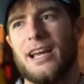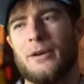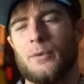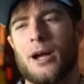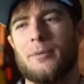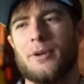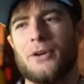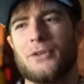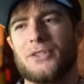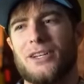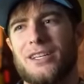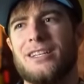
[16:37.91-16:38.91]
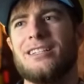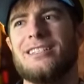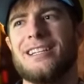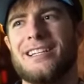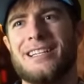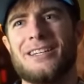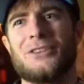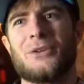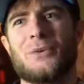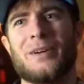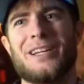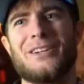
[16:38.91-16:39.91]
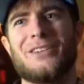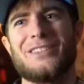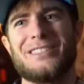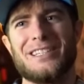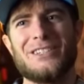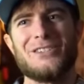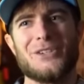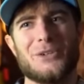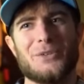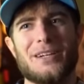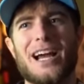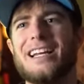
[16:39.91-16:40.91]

And Rob goes, you didn't get the rental, did you?